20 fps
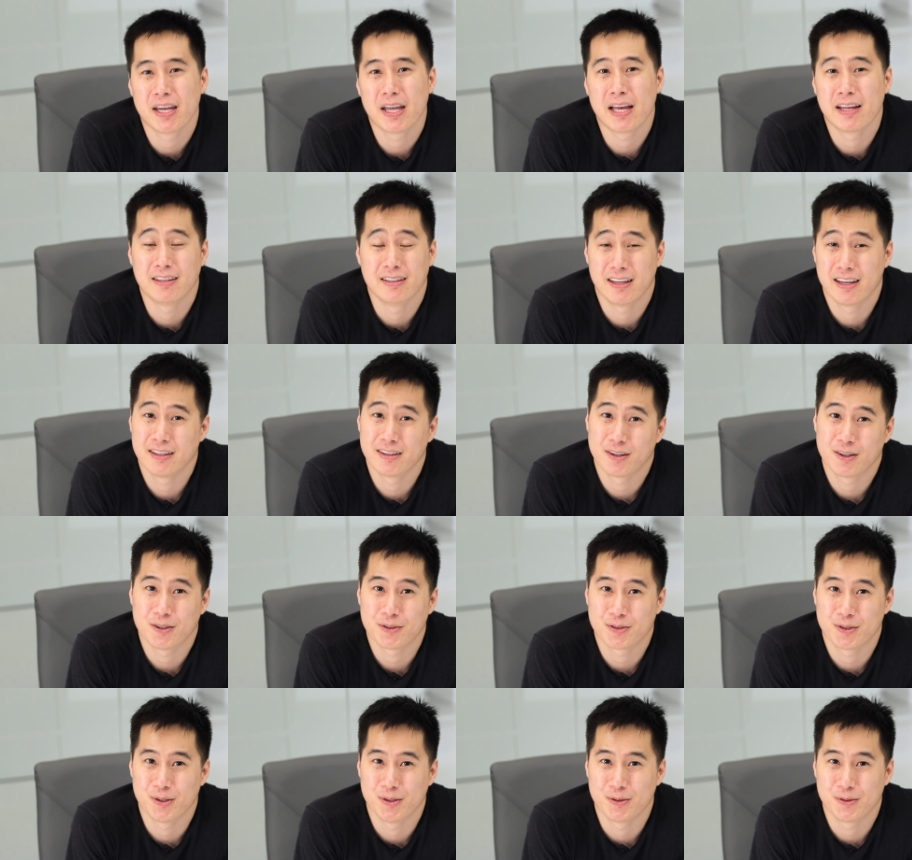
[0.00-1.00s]
And they're
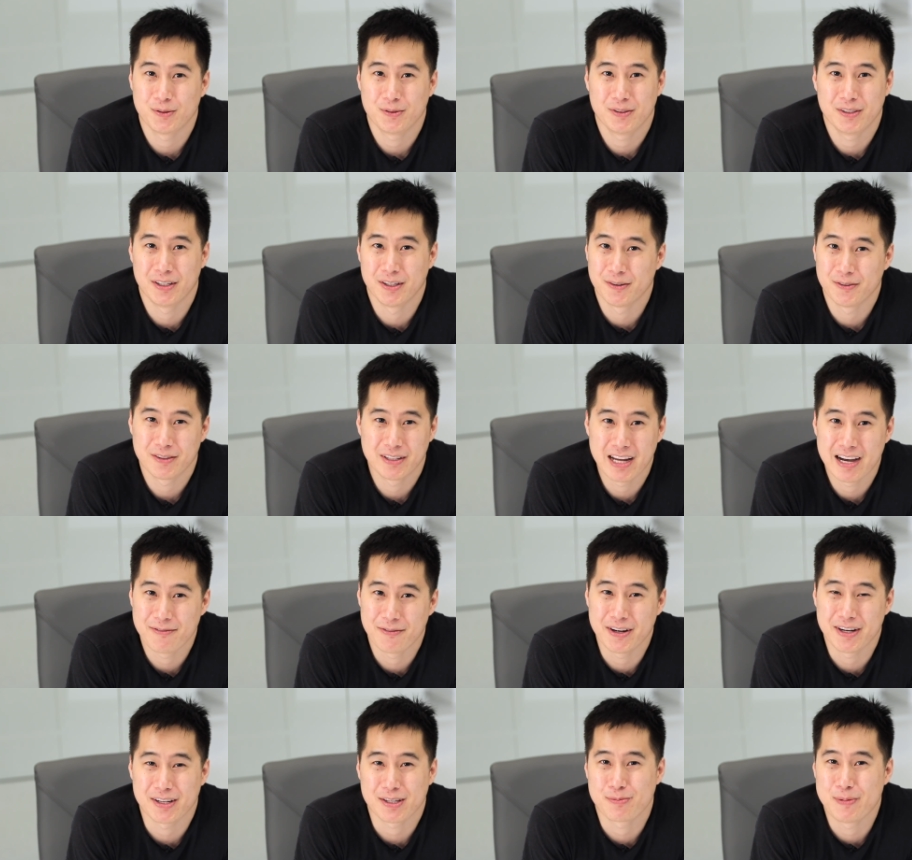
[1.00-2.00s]
also, not
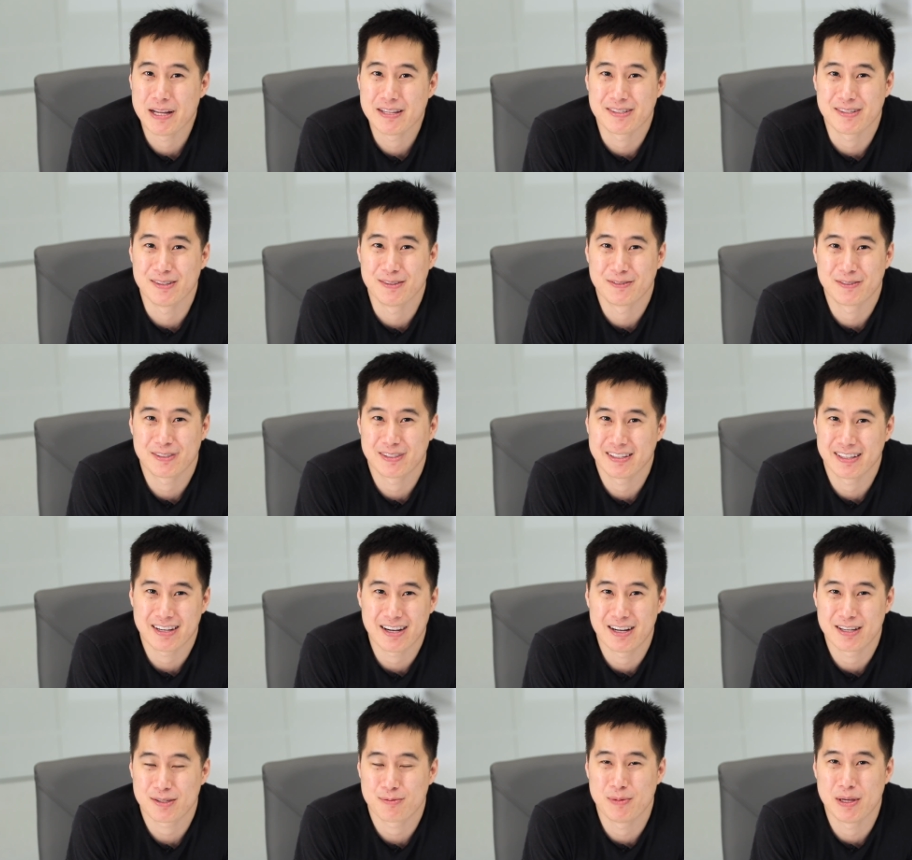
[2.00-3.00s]
very expensive. It
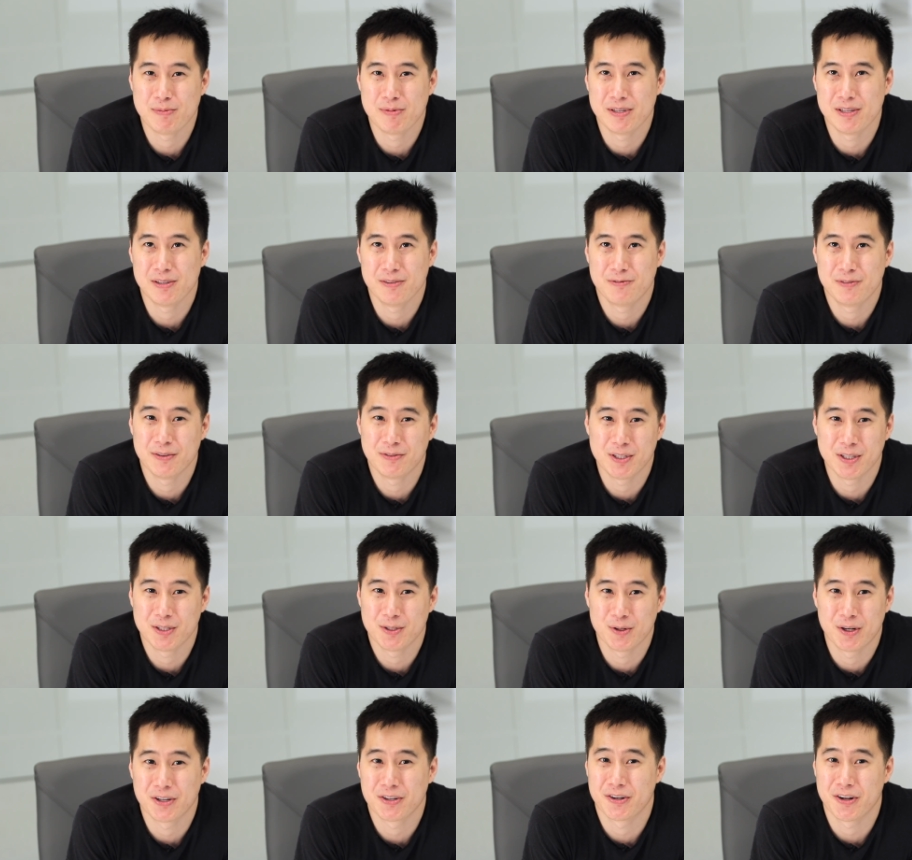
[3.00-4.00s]
costs maybe $50
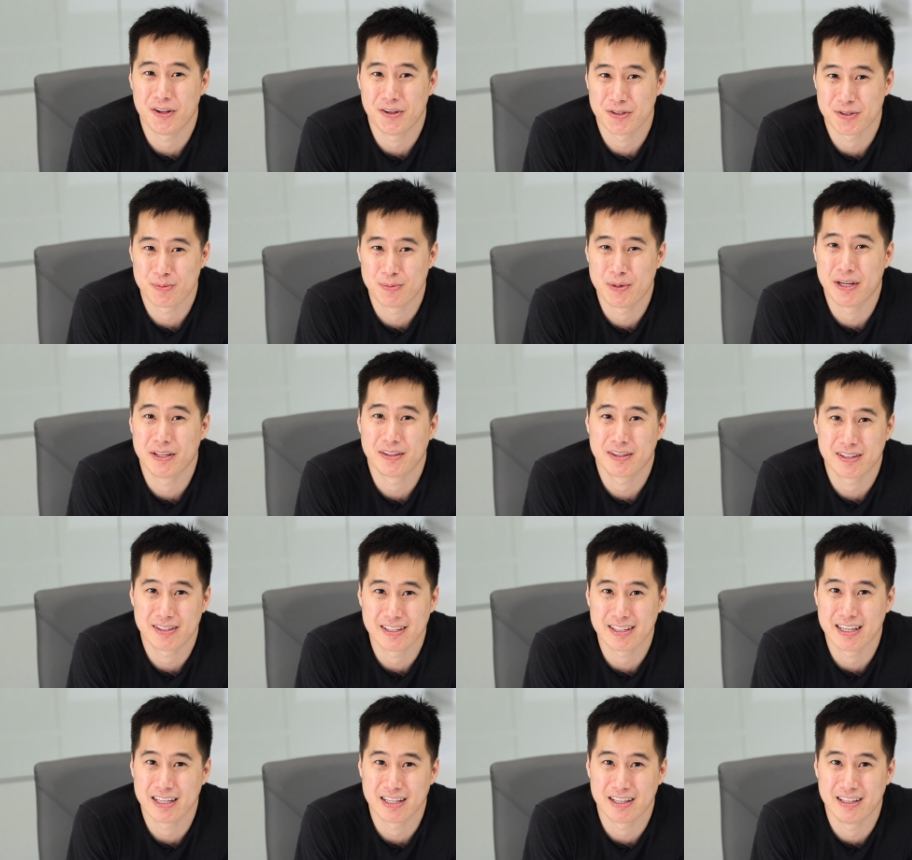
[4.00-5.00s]
to $100 a month
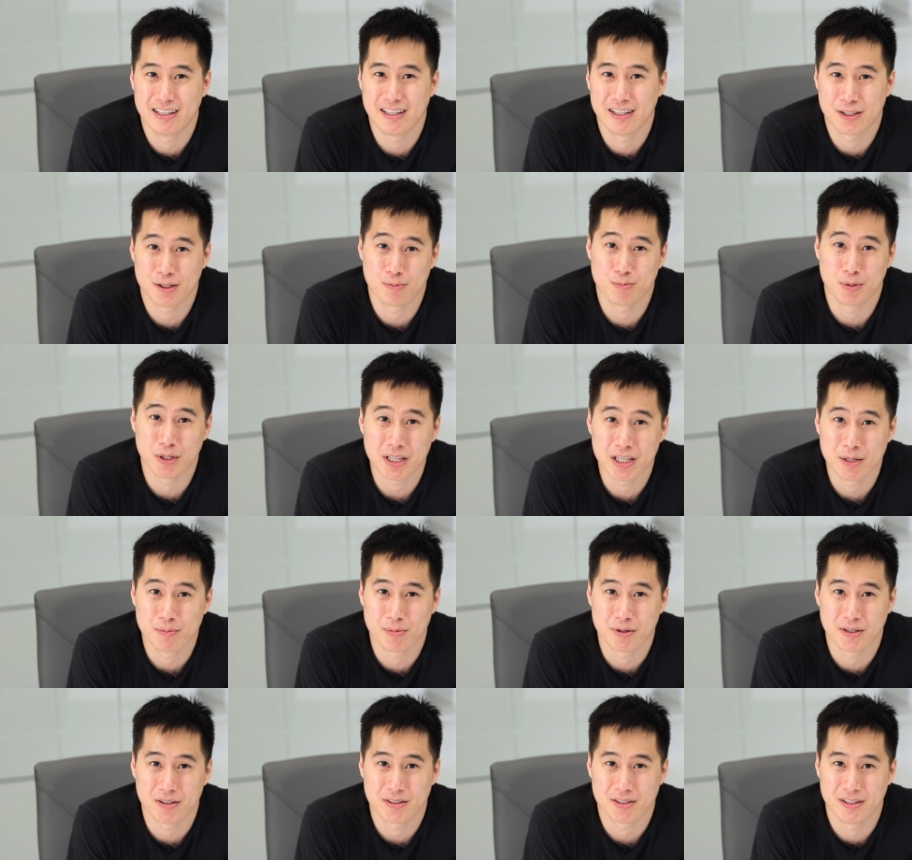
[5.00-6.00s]
to get a good
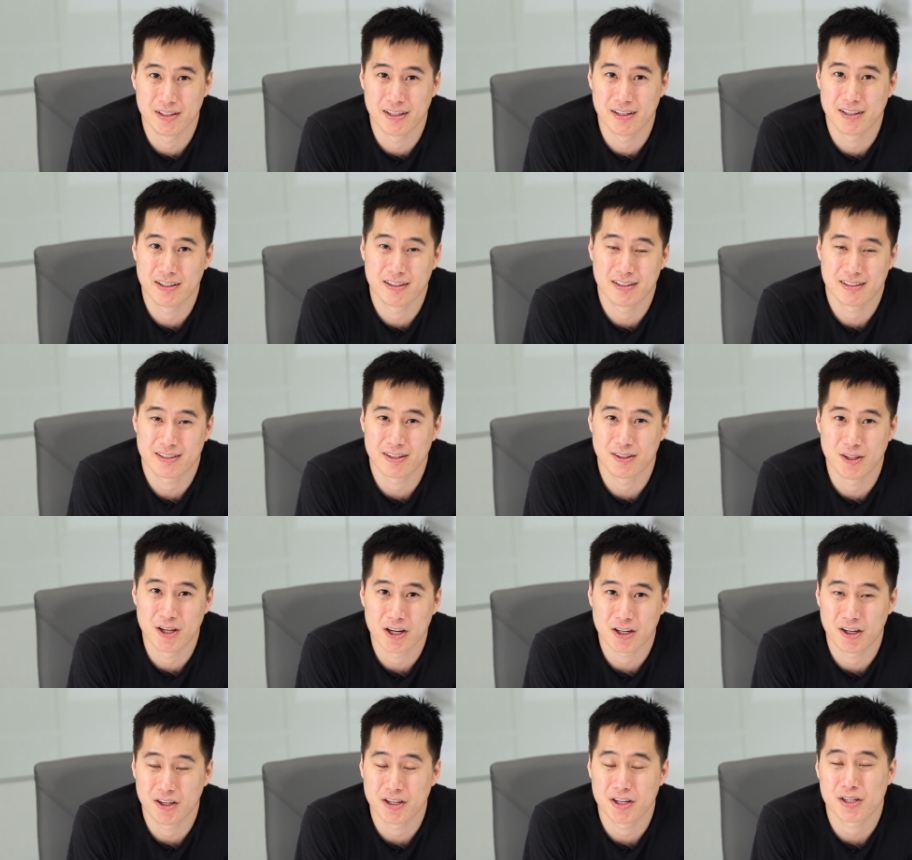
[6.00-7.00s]
bookkeeper to
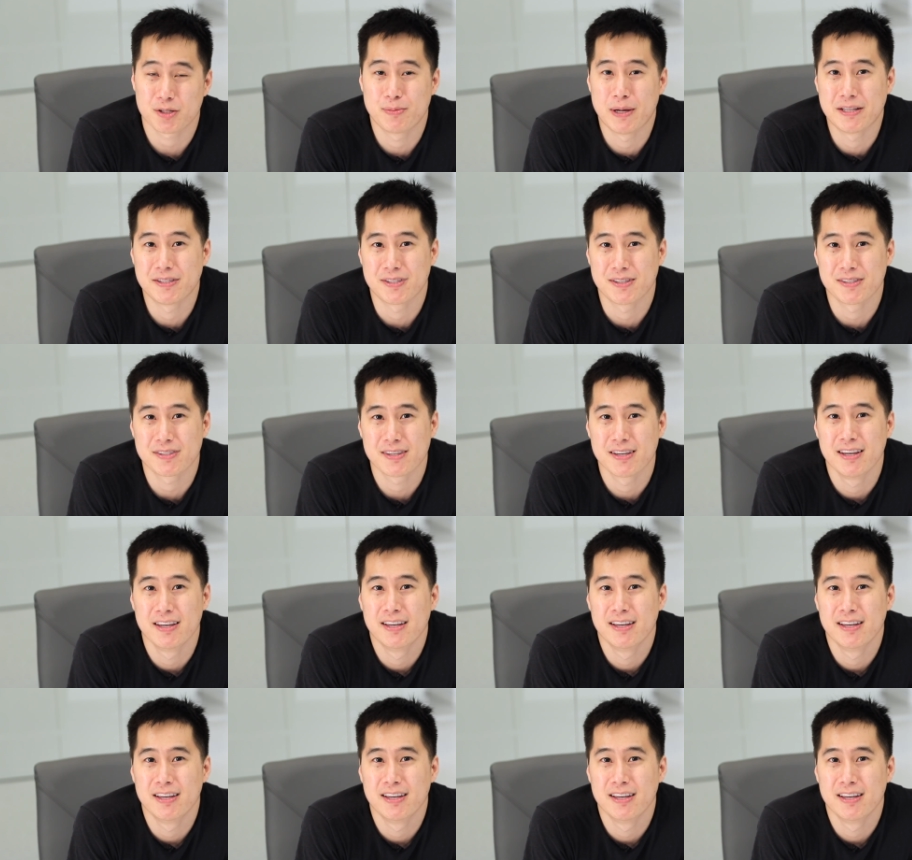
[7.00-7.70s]
log all your expenses.